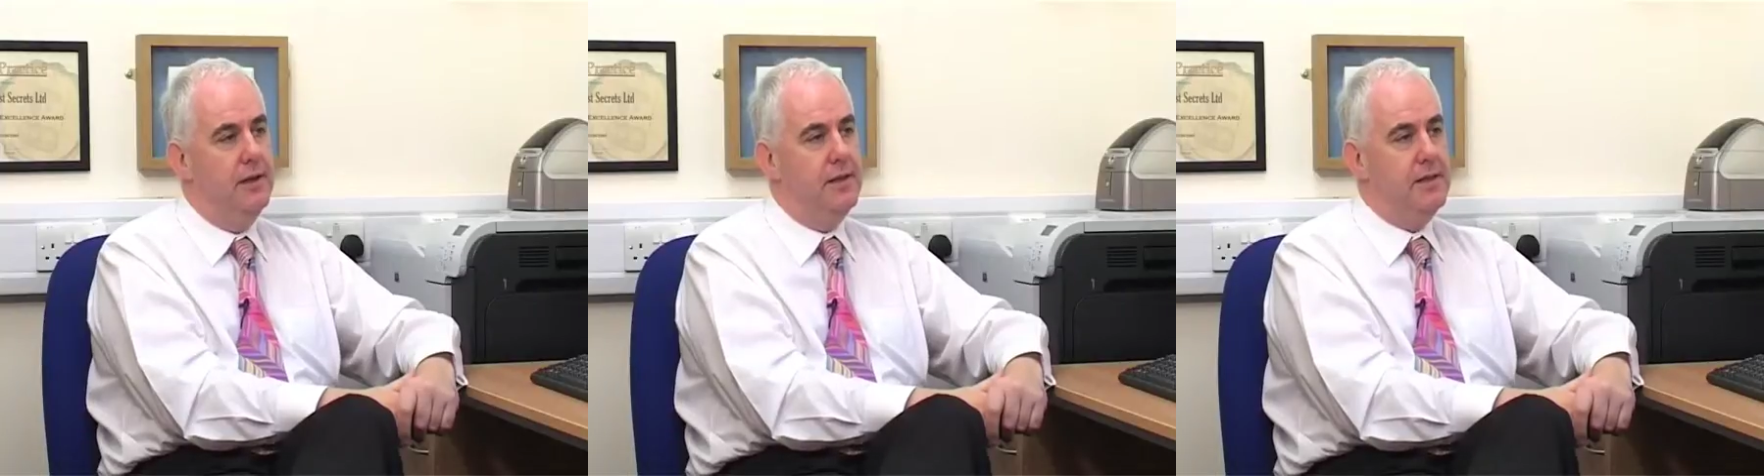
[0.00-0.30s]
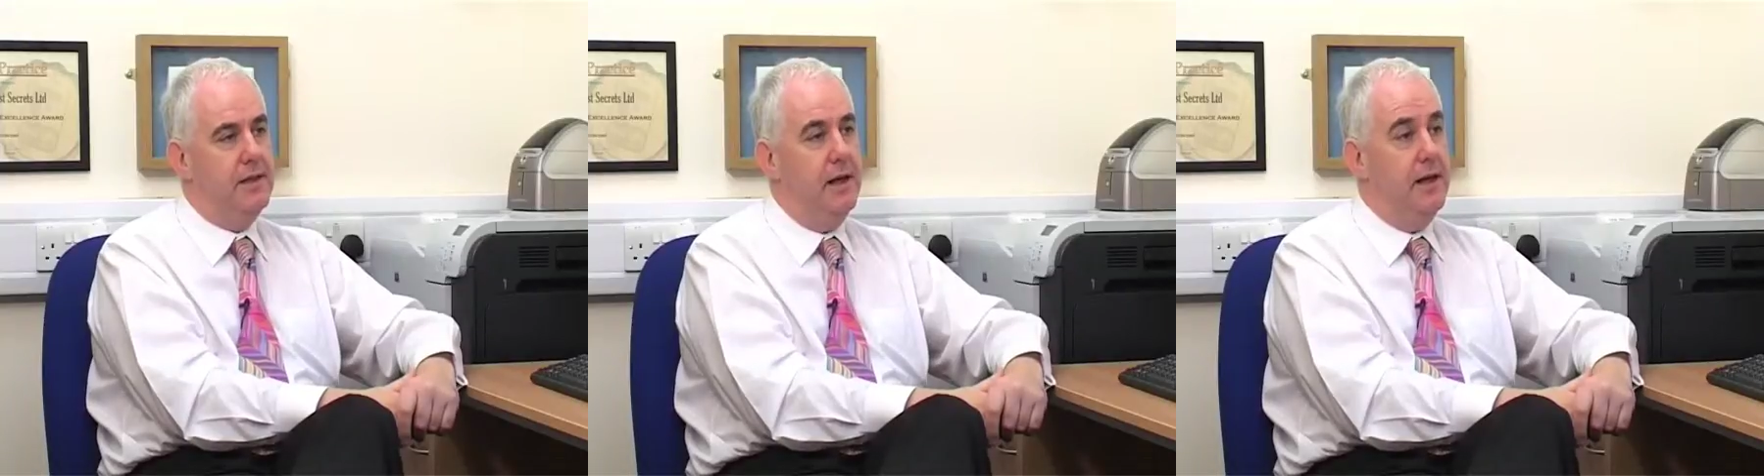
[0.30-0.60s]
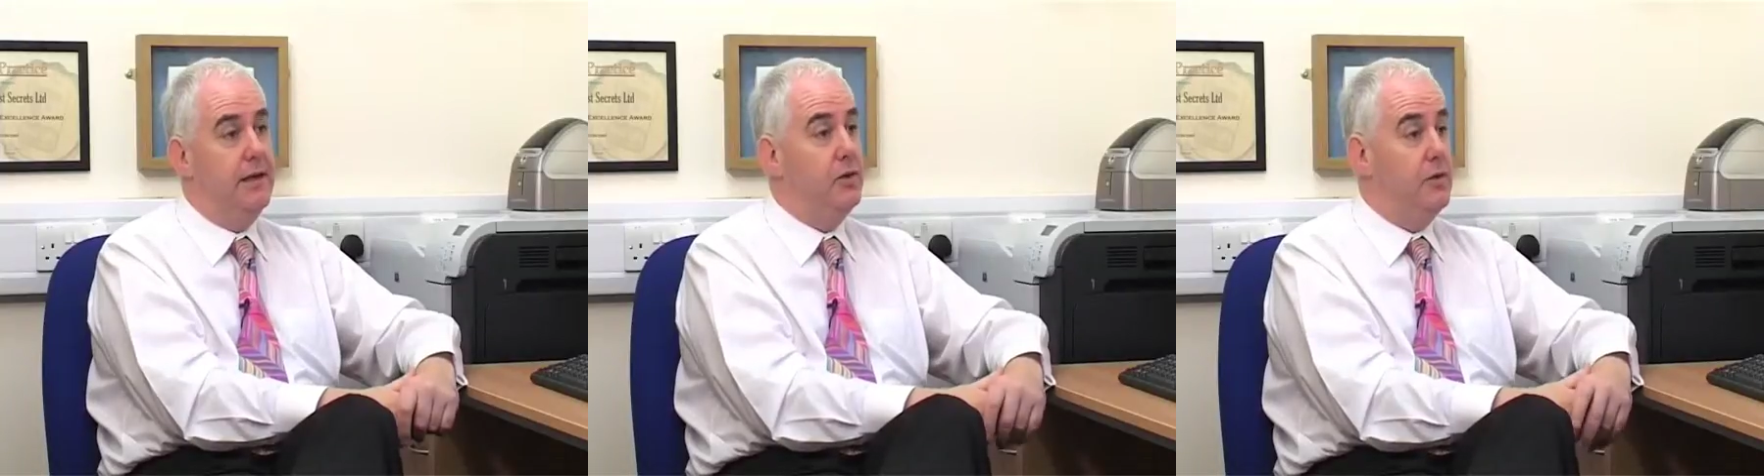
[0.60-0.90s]
as a
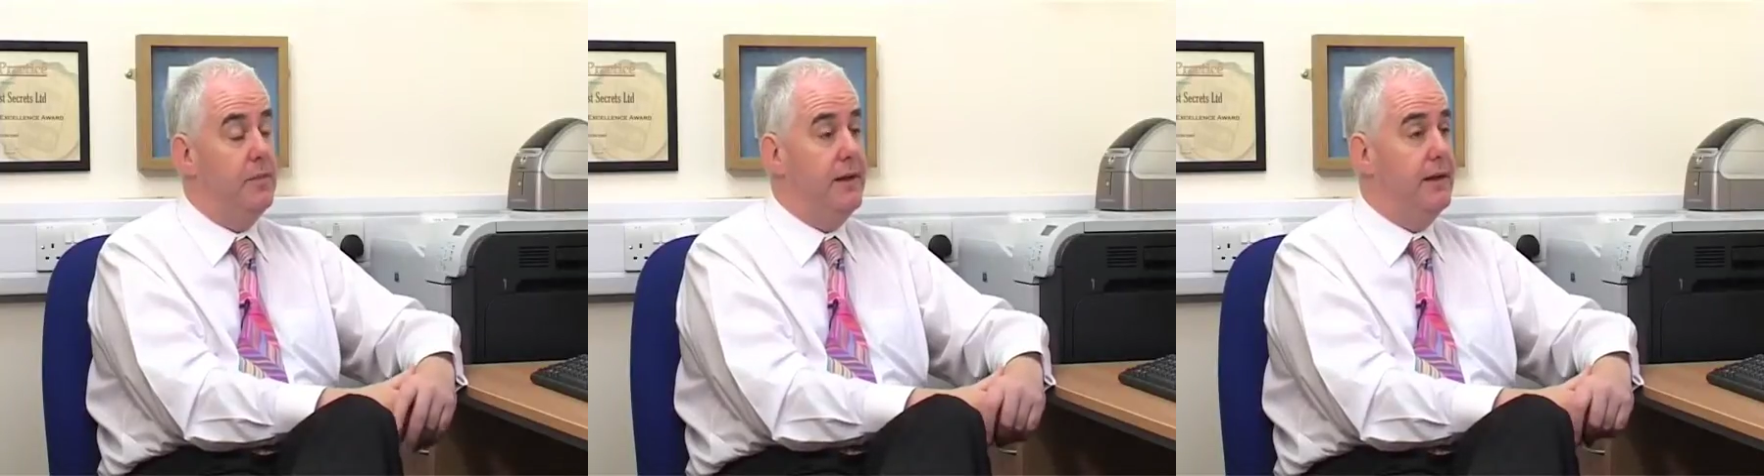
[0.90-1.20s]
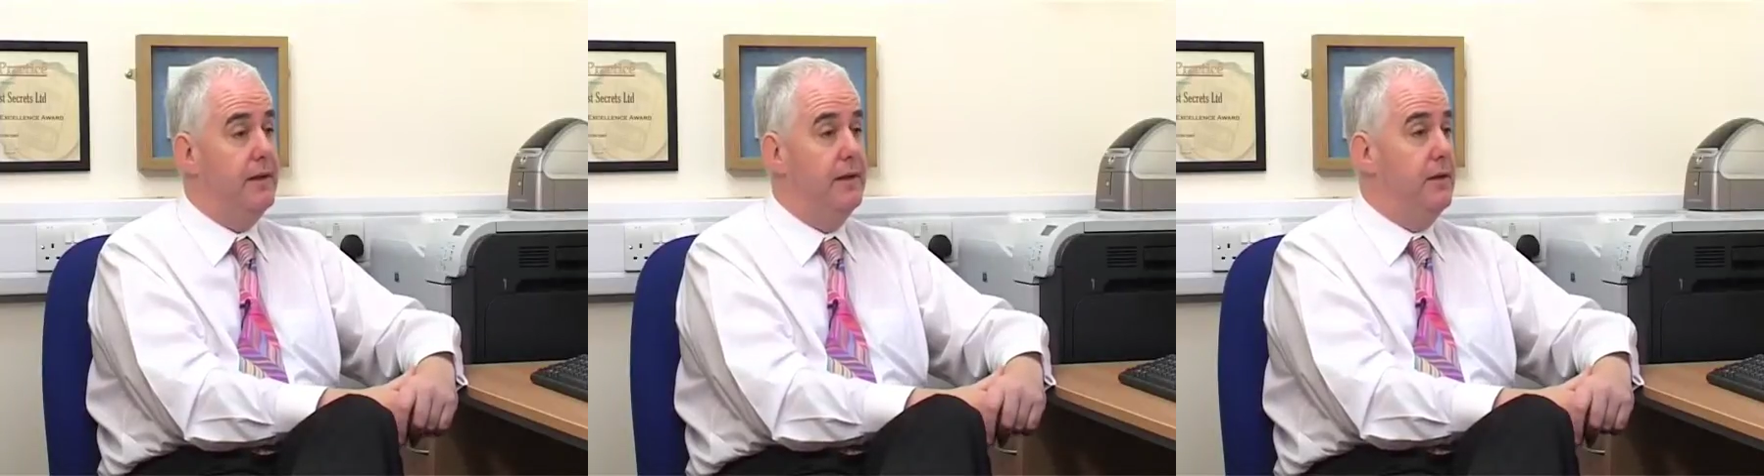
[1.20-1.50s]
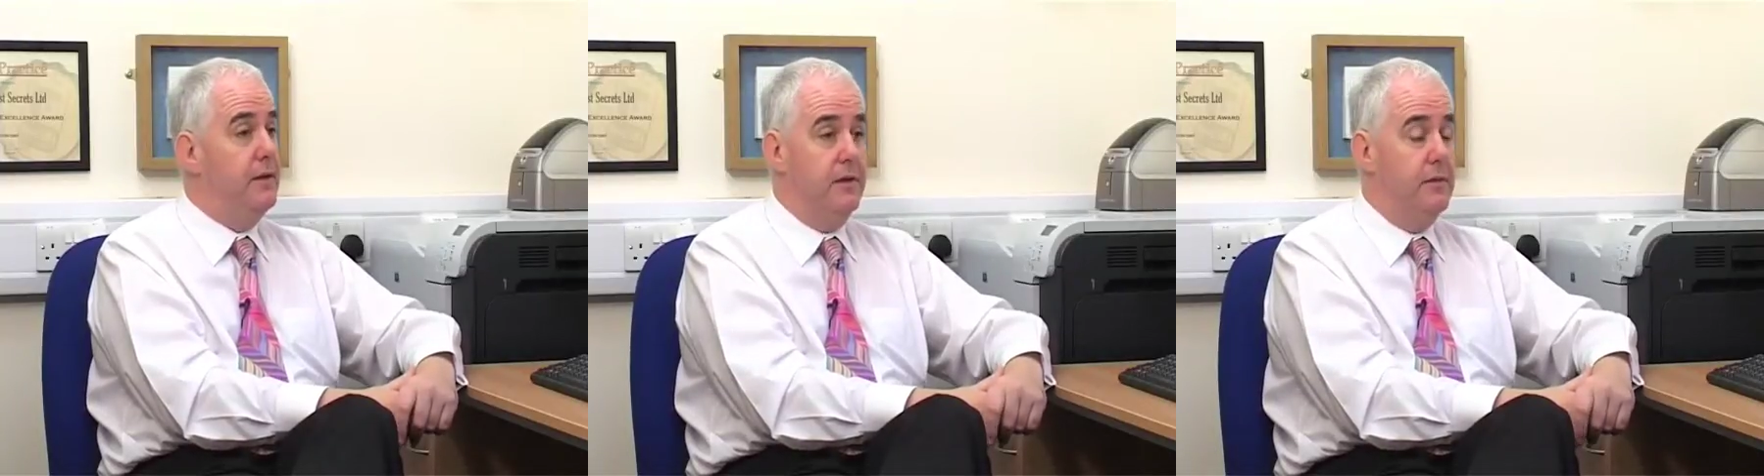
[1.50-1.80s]
guide or a man,
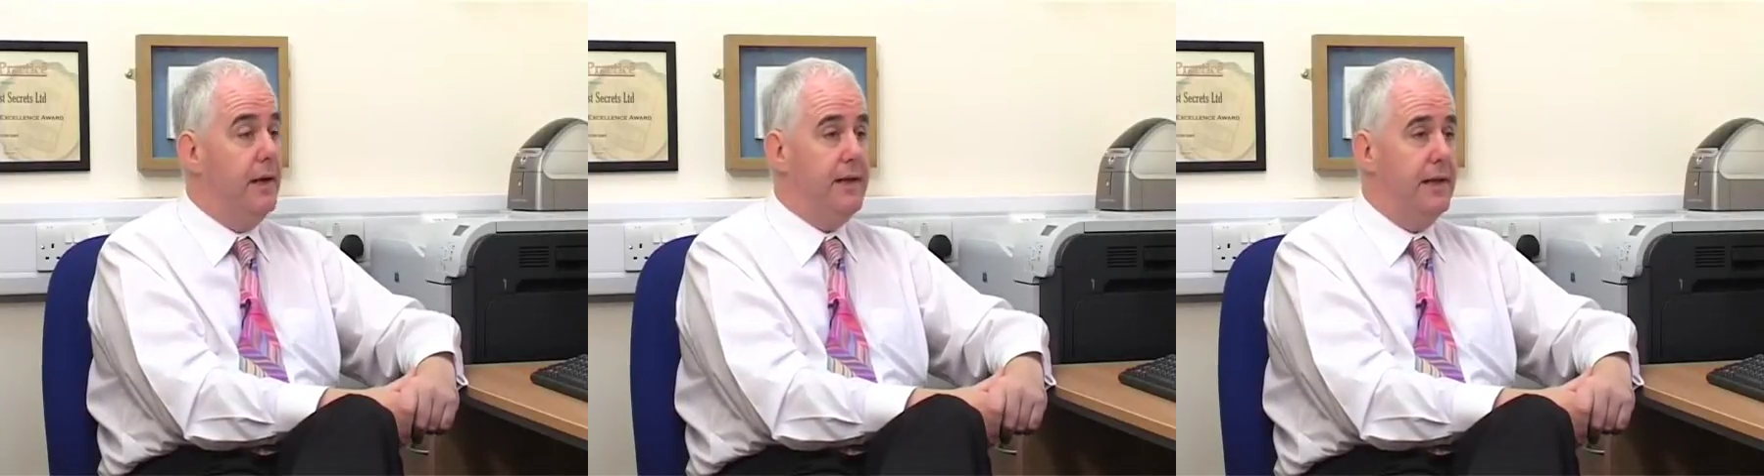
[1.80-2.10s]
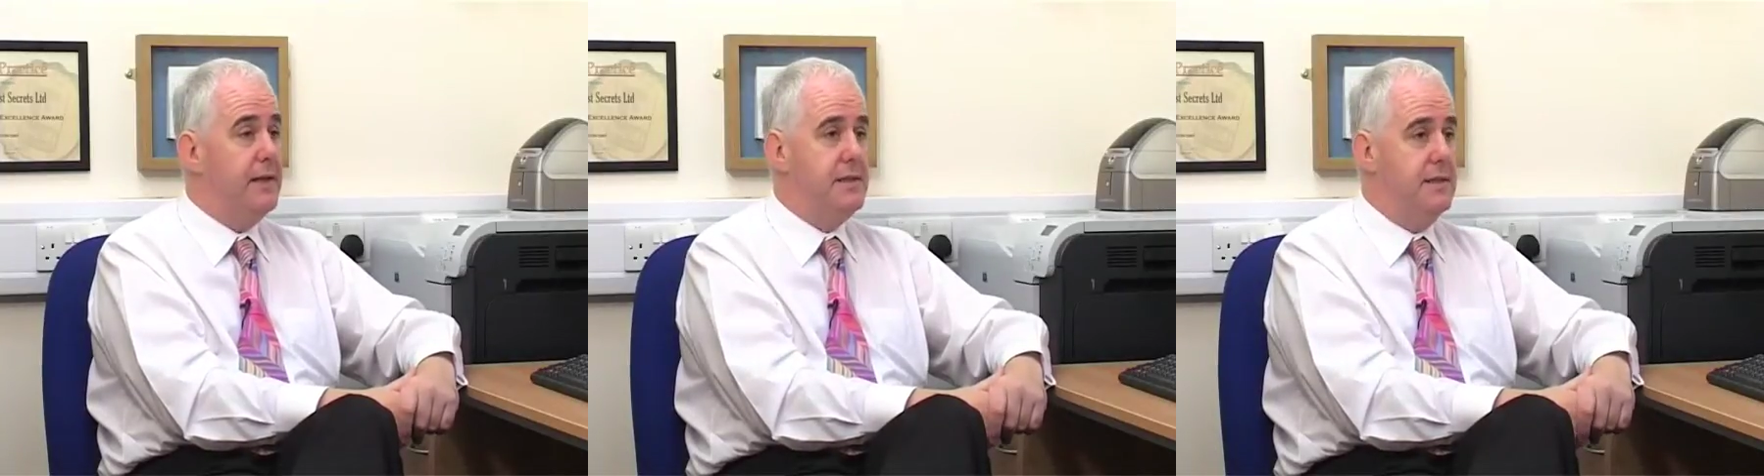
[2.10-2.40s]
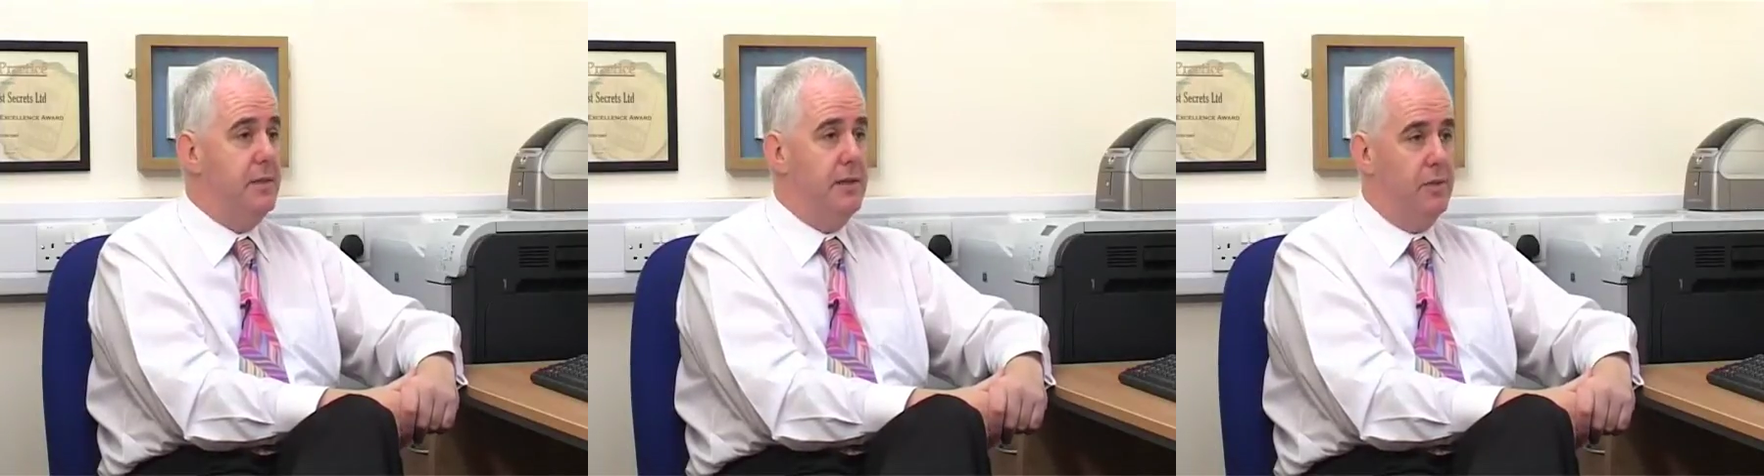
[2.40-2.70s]
that there might
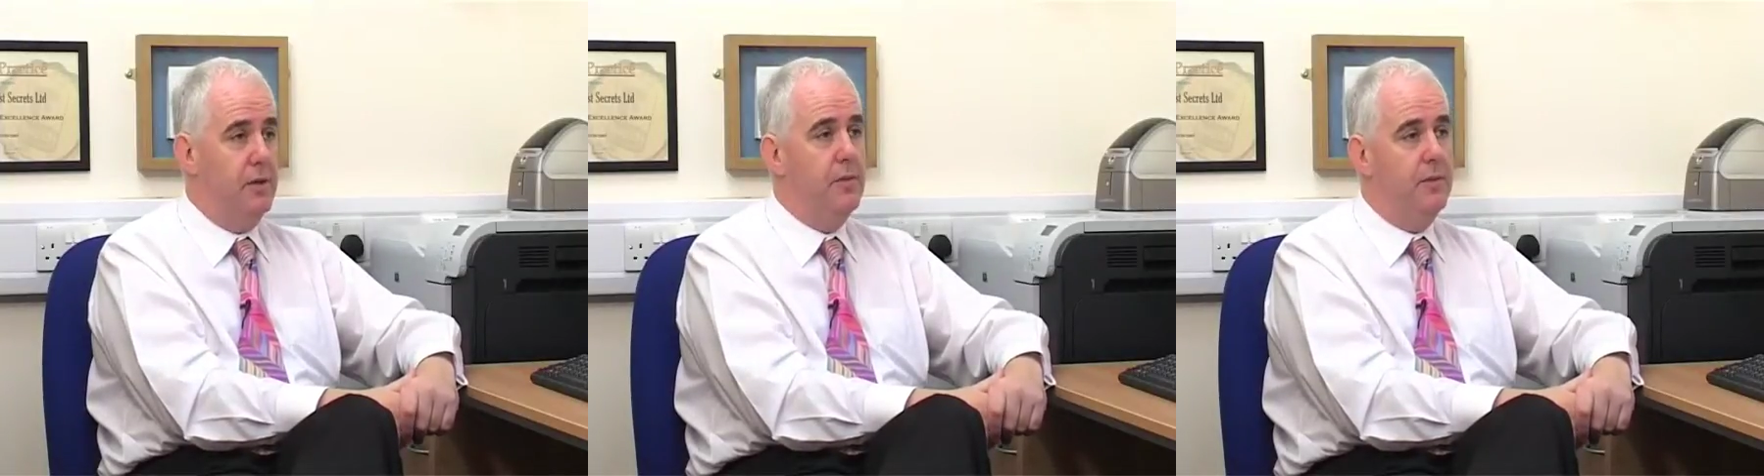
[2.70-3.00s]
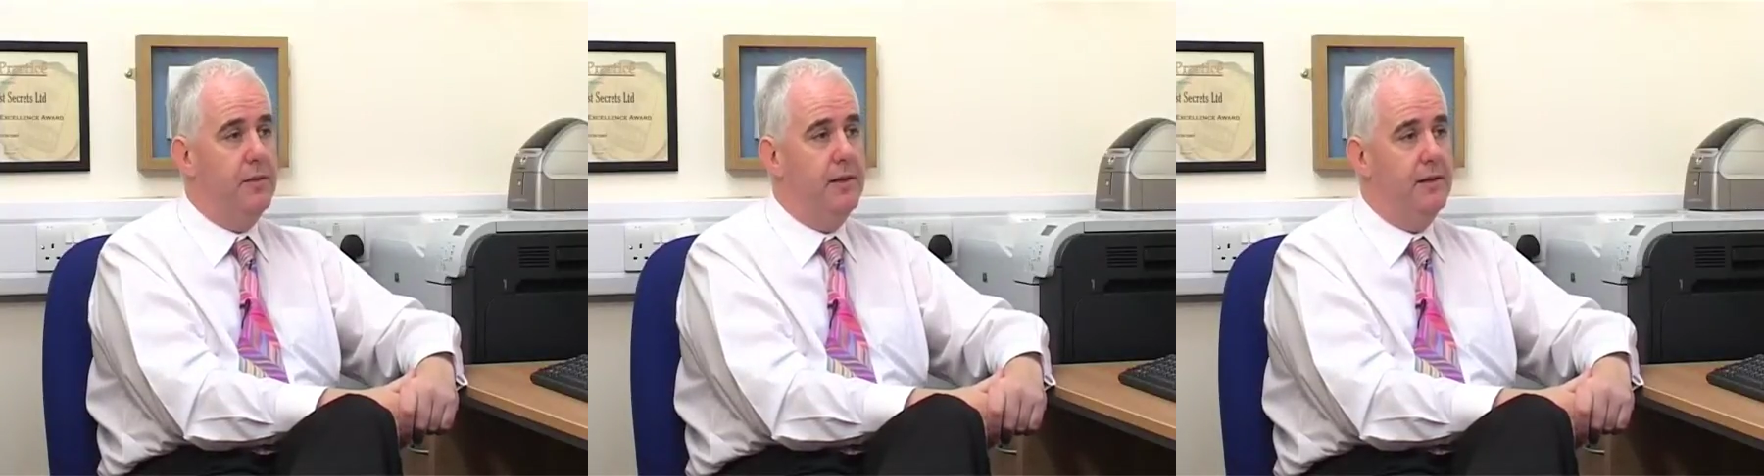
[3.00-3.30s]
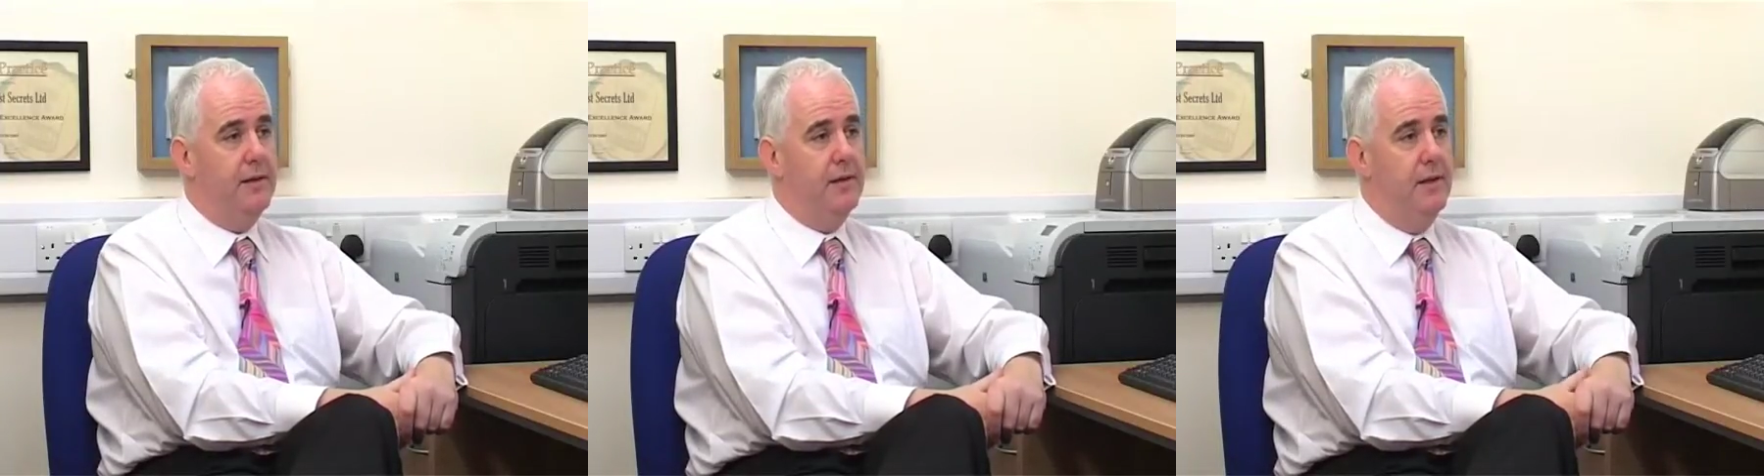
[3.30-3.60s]
actually be a problem
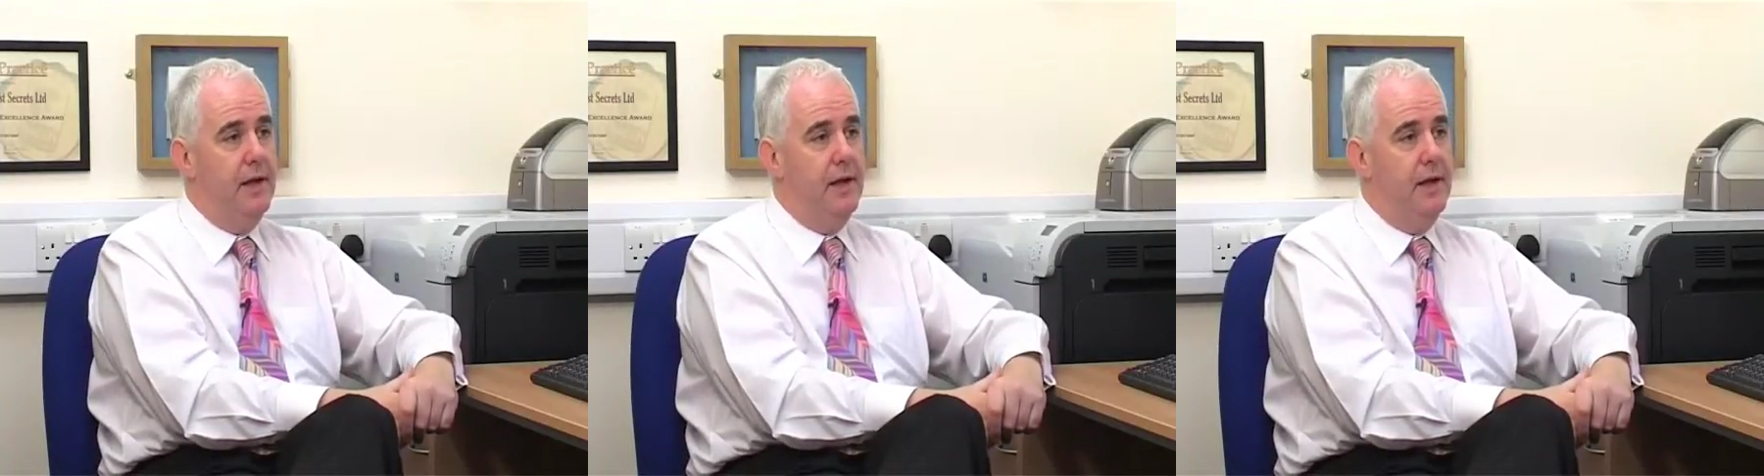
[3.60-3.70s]
there.